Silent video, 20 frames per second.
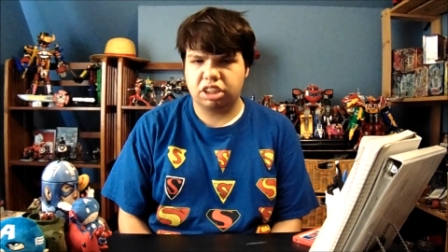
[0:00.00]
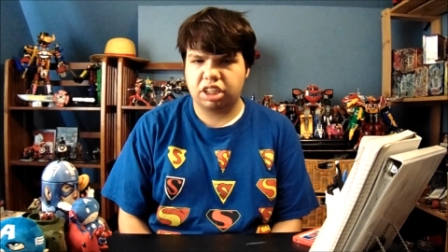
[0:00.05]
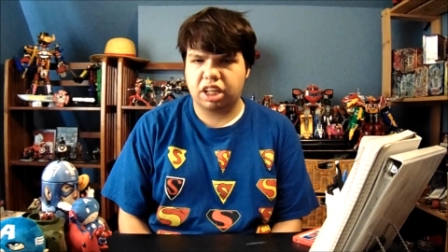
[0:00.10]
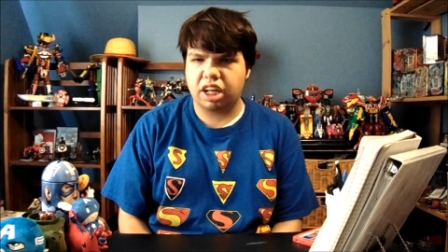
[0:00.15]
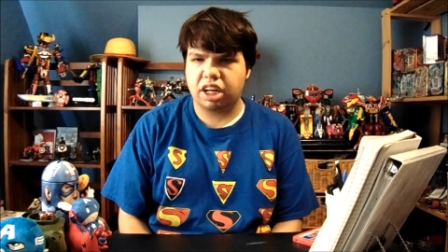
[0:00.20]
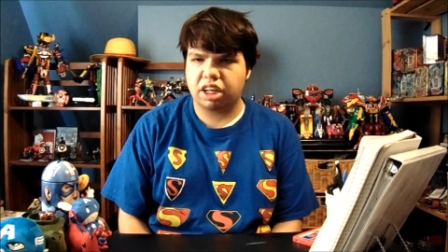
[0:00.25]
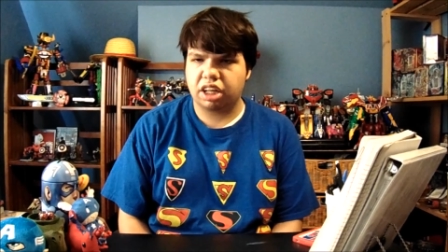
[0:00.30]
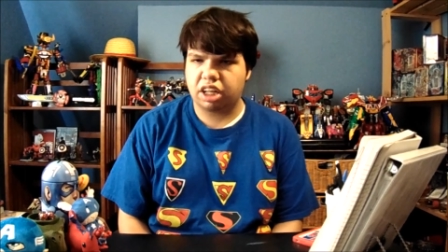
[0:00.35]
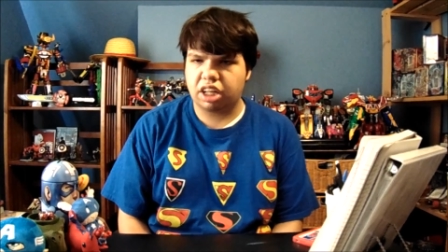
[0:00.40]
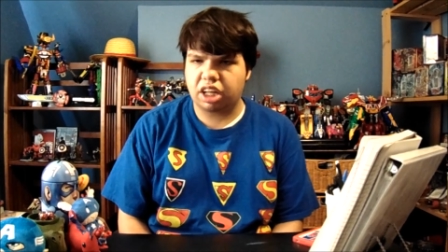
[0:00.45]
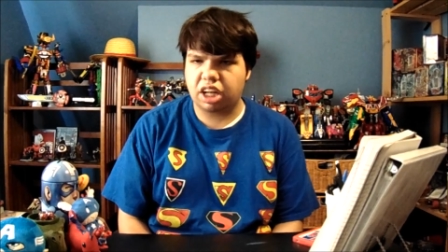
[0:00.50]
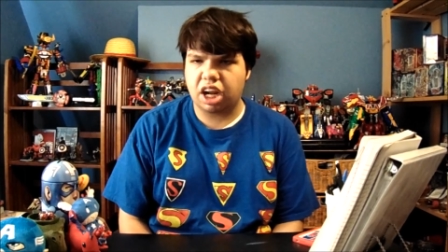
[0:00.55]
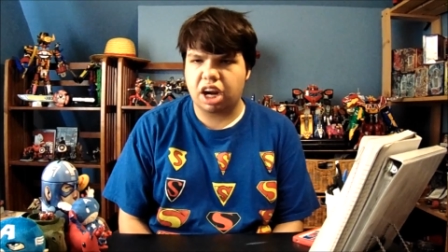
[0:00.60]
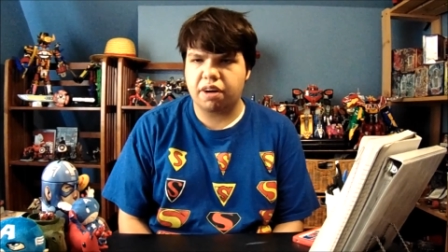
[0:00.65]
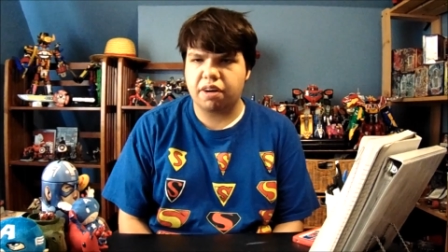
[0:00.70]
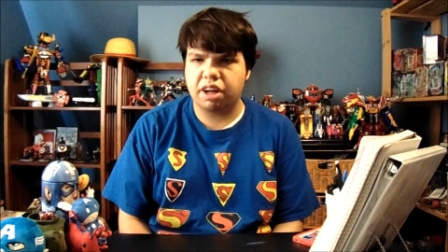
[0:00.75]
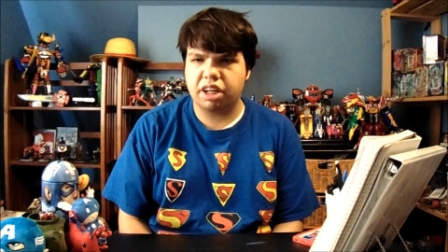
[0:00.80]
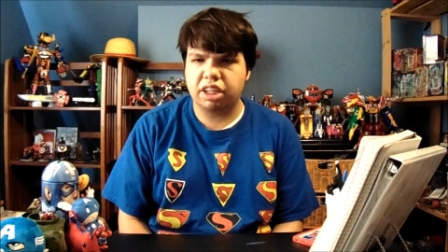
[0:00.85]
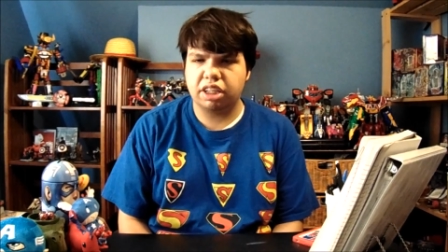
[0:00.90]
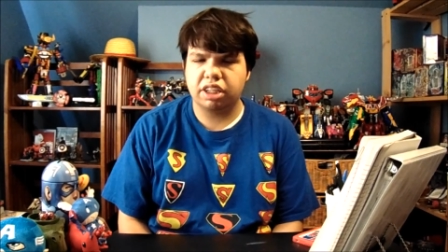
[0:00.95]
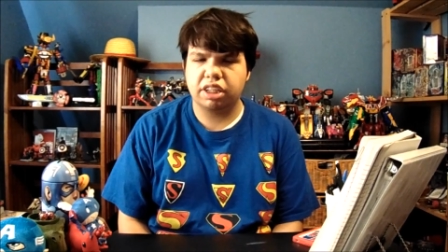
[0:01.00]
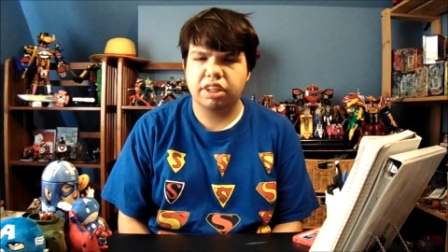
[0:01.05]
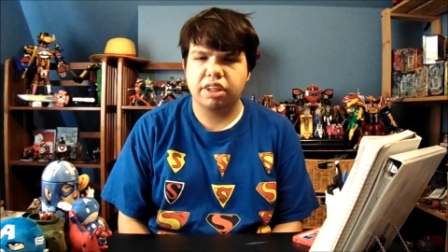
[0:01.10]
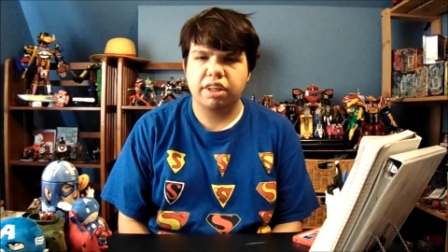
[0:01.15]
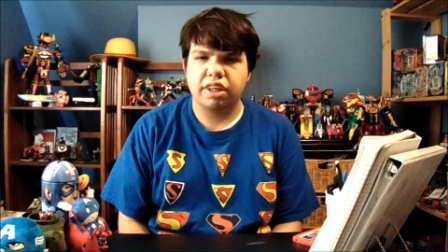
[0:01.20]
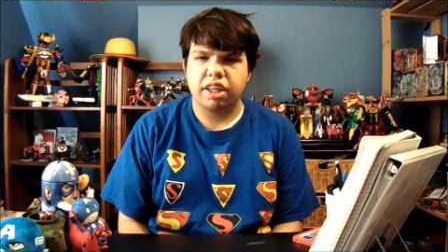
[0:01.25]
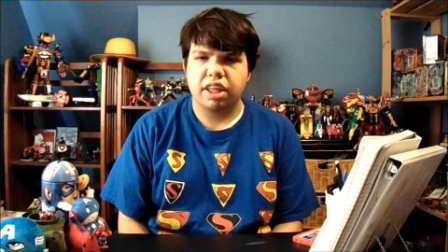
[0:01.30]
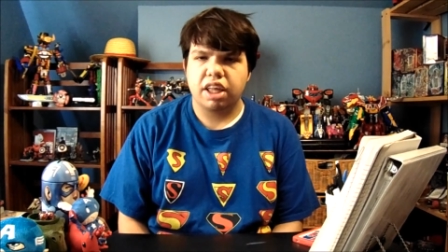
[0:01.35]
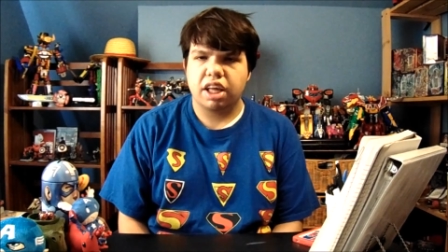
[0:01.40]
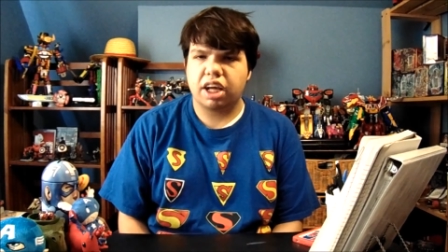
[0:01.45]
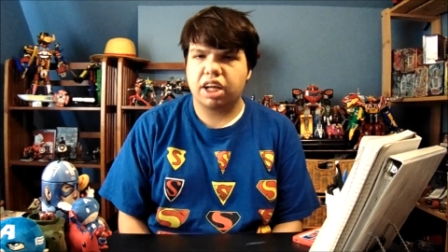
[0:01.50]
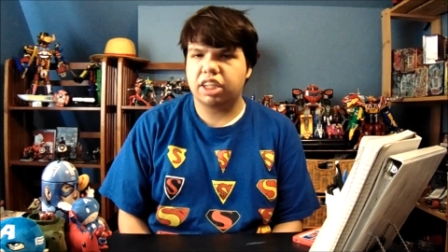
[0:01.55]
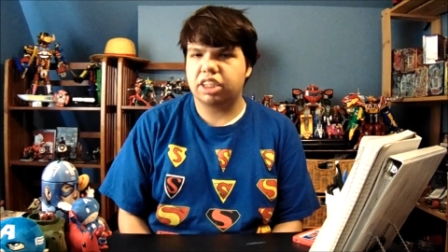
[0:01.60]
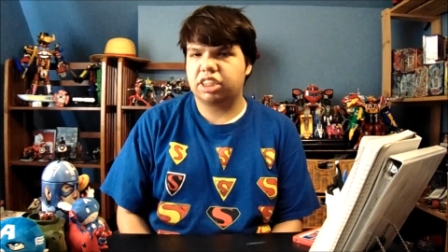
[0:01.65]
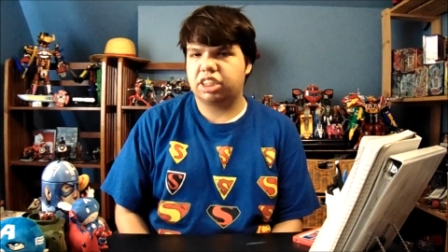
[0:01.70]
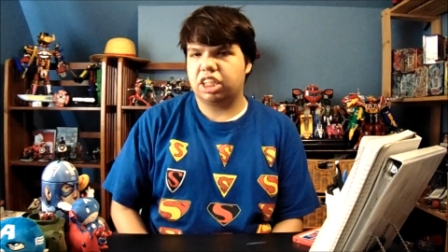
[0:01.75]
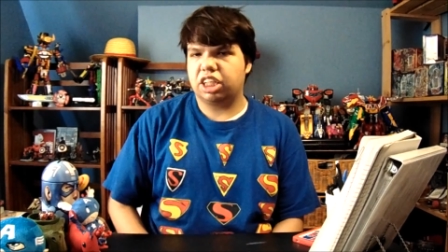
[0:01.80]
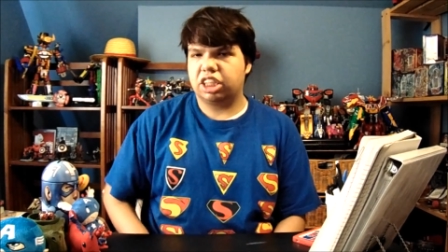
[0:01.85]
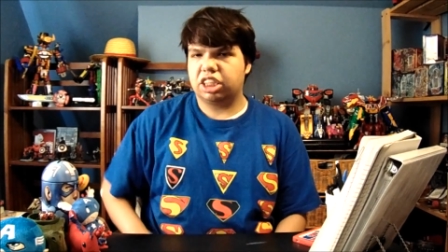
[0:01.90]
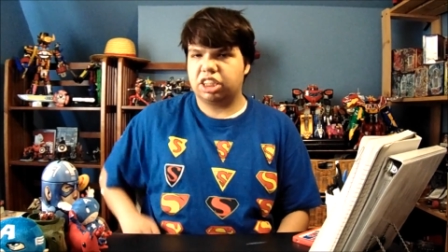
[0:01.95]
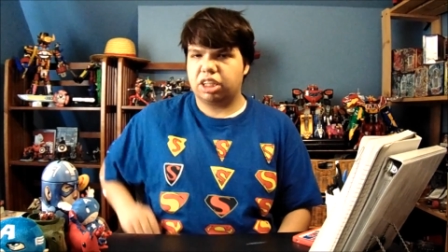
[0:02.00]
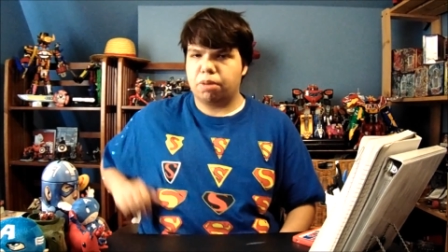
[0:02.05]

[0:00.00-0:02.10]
not Kara, because